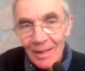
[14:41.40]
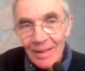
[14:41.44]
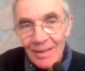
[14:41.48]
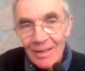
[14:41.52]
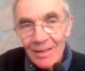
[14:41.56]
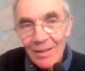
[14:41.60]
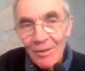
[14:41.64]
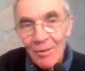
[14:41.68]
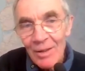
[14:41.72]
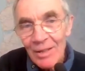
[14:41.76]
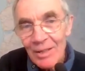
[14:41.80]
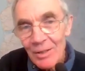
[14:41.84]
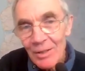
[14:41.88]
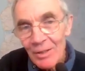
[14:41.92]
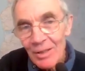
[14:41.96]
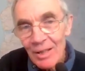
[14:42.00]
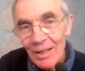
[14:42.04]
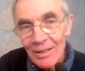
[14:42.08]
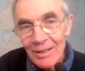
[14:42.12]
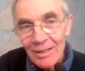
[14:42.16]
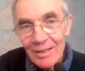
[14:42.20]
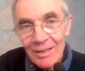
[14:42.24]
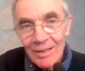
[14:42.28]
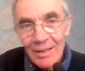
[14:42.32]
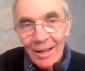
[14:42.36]
so it's
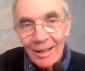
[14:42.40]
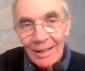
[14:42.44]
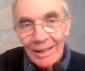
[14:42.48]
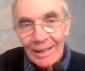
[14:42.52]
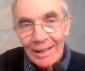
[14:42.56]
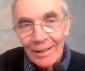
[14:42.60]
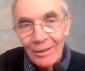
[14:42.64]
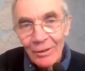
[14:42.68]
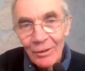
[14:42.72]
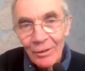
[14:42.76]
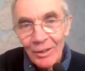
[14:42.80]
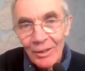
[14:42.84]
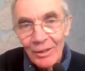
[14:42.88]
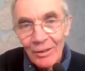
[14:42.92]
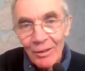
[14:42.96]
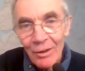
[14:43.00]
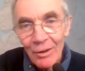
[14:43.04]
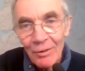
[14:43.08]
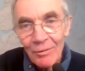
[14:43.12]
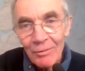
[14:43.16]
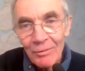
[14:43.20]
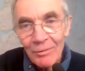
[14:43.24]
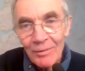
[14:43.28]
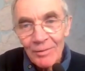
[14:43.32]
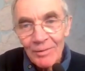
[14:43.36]
cycling on and
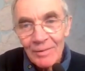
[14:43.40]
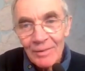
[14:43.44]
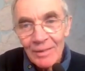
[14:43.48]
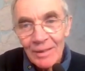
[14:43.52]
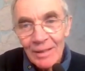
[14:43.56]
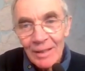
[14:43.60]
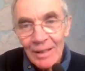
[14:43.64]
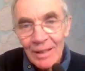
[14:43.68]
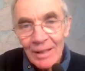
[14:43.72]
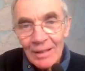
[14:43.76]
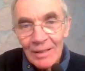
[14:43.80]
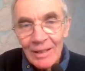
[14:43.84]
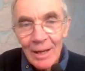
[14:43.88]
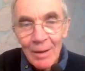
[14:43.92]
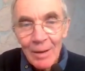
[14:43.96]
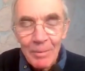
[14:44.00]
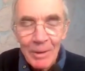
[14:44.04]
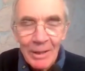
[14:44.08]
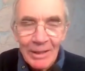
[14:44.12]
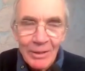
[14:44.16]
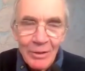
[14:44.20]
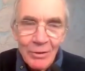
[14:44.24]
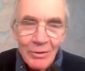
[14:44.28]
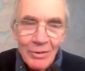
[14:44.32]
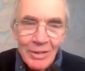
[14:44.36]
off. Now
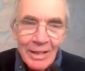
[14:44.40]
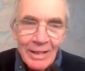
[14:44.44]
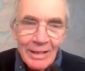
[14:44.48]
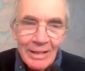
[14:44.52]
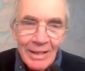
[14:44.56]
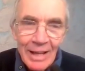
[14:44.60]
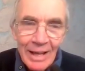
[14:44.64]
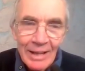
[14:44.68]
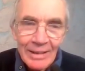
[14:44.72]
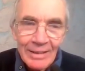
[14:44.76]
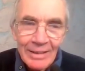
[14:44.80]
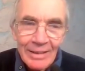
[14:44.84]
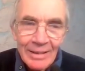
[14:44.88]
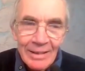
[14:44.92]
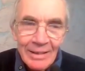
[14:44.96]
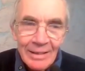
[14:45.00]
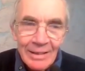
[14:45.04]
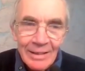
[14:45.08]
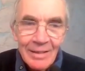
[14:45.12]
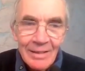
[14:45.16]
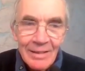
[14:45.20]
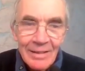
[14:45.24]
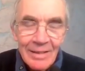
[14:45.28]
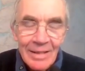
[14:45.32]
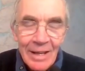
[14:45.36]
by using that
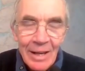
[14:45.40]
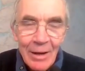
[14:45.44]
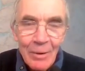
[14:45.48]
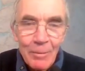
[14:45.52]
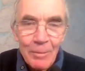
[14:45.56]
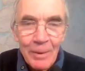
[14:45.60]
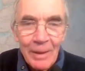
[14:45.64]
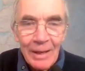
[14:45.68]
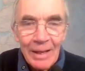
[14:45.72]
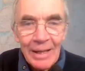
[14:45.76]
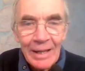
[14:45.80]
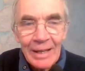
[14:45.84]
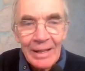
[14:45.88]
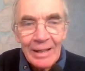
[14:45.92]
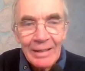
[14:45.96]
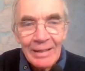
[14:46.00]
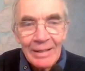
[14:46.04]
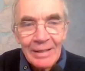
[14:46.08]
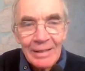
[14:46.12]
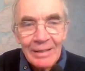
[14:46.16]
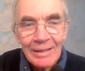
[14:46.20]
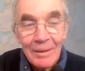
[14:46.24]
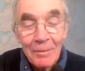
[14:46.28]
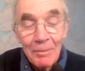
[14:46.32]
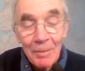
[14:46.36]
COP
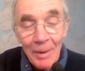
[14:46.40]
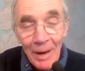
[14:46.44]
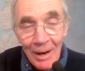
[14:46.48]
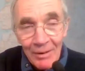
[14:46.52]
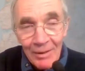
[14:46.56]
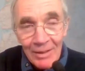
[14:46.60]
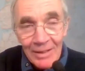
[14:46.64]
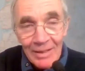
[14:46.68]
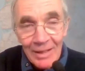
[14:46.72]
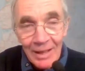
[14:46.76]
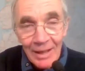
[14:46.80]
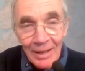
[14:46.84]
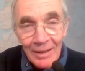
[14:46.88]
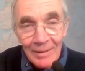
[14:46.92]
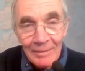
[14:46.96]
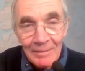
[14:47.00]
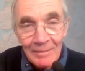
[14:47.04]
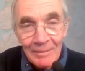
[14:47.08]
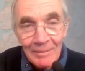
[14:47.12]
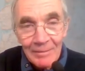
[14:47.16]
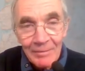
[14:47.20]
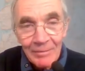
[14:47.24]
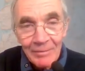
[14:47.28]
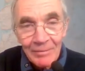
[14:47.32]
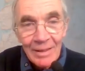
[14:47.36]
comparator,
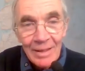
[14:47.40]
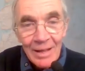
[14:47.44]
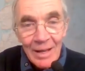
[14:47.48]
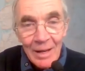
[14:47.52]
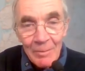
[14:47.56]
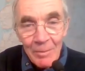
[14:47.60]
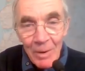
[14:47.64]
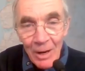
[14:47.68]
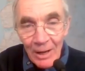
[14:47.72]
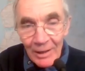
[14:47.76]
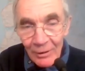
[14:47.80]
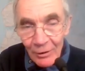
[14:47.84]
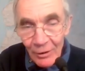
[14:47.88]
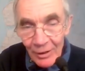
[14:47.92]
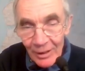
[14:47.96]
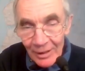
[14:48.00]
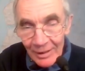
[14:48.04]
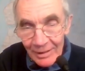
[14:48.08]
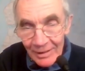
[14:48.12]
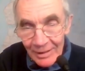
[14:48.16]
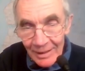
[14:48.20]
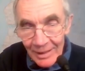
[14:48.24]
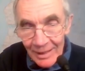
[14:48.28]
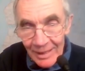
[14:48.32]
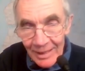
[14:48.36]
and by
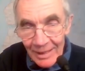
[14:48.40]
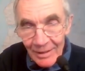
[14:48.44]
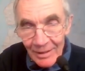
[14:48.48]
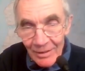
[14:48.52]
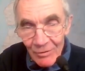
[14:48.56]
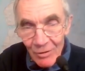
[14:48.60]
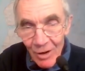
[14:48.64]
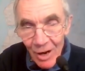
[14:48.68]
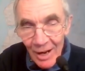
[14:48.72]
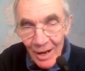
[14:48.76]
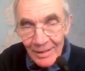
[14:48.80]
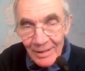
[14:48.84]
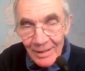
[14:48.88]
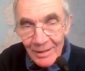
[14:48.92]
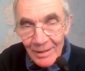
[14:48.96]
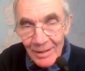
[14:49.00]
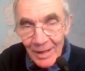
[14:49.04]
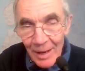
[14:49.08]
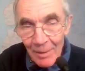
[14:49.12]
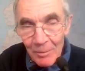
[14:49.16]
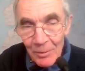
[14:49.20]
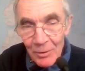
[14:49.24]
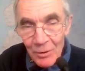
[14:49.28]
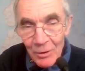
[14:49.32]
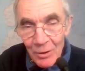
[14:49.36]
looking at the rise in
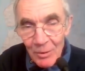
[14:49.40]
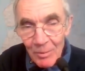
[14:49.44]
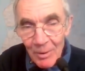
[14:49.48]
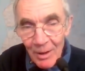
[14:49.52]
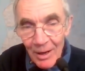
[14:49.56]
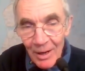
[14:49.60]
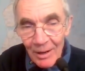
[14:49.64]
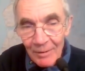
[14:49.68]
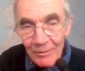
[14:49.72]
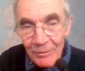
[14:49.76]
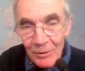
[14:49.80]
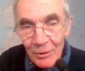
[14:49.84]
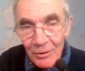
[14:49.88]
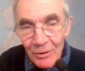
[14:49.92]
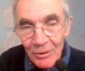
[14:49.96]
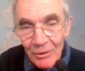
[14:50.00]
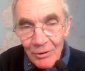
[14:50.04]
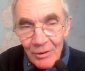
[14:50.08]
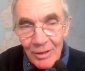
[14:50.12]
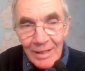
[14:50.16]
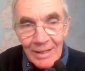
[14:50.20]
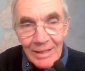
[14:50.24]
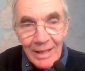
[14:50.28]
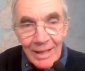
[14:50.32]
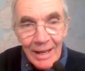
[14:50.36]
temperature by a few
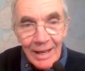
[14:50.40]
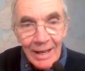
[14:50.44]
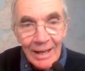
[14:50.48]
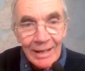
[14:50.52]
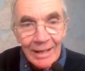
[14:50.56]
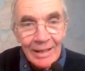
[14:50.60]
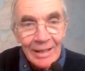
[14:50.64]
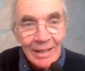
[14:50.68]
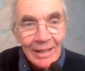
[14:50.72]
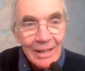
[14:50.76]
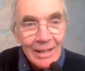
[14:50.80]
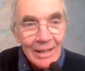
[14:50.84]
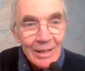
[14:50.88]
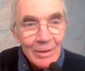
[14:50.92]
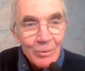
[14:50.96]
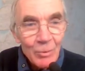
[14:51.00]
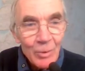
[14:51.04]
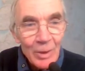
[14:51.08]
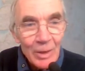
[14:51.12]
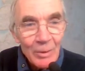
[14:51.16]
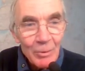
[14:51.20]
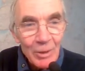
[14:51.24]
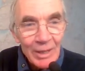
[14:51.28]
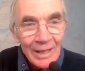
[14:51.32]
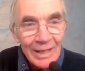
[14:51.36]
degrees here,
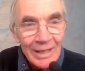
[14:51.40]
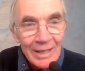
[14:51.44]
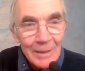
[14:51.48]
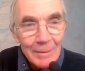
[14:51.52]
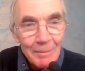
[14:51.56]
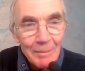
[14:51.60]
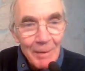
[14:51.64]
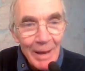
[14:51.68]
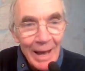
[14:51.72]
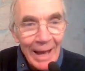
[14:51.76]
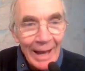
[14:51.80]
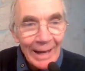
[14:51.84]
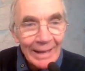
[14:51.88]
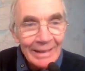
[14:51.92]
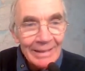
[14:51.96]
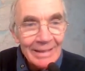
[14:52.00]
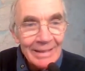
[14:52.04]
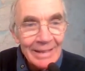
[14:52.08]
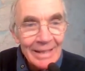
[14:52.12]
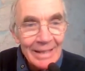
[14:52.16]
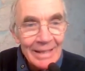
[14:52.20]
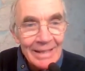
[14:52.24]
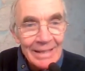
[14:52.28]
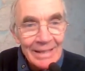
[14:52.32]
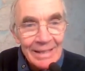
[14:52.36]
we would expect
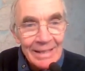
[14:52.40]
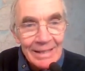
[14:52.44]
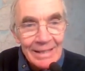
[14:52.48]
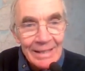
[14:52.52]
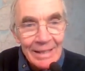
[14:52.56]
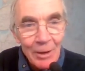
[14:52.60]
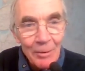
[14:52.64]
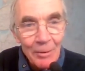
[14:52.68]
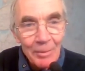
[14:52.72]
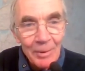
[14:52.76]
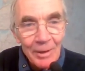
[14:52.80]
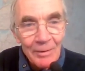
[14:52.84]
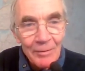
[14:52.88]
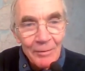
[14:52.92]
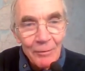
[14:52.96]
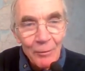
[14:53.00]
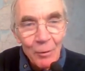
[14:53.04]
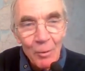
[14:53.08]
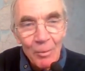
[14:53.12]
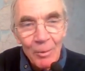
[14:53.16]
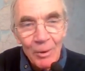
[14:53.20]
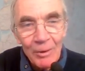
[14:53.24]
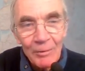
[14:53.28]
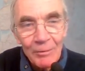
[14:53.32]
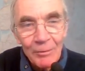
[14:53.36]
this COP of
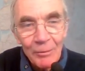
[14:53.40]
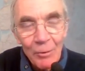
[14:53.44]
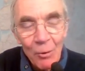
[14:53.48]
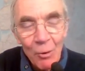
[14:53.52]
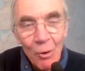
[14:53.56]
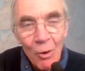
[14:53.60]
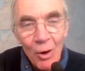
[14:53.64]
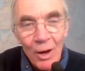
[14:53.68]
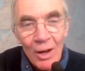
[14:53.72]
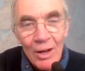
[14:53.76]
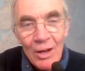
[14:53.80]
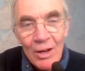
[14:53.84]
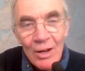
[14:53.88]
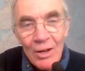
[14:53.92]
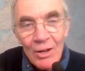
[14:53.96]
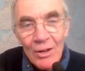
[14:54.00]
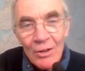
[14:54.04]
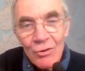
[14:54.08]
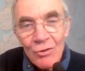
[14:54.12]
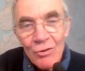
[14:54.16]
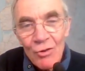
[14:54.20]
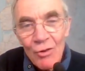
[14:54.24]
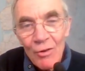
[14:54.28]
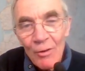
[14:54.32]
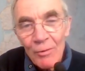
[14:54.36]
4.4
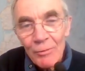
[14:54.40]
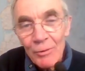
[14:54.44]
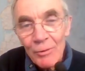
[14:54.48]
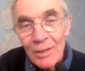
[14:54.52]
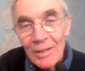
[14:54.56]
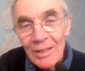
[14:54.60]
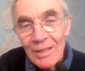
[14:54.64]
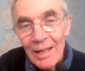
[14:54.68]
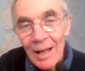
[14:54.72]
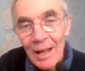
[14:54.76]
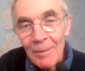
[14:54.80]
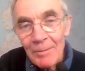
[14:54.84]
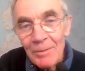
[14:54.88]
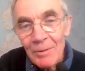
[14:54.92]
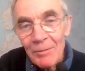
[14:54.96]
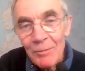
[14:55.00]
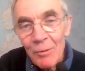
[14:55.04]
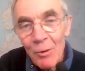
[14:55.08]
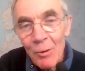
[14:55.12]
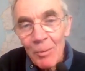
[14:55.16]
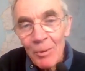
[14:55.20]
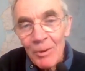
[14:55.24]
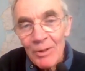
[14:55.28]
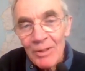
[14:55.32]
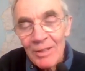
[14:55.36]
to have risen up to
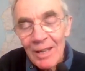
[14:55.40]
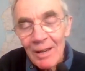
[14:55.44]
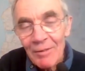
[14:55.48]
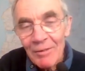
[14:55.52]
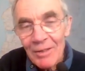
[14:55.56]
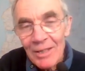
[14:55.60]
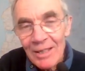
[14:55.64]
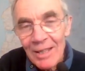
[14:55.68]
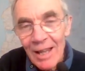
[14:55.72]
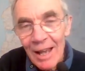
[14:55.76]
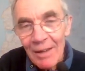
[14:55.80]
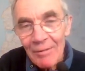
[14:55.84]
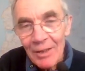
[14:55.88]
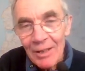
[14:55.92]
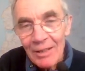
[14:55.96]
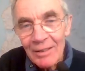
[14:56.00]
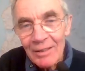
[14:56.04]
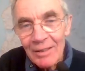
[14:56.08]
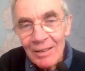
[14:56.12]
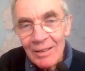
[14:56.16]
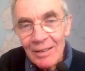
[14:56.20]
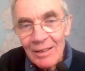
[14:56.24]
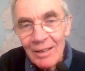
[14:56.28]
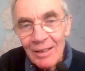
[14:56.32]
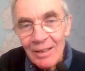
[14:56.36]

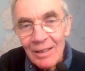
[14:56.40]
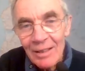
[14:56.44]
4.77.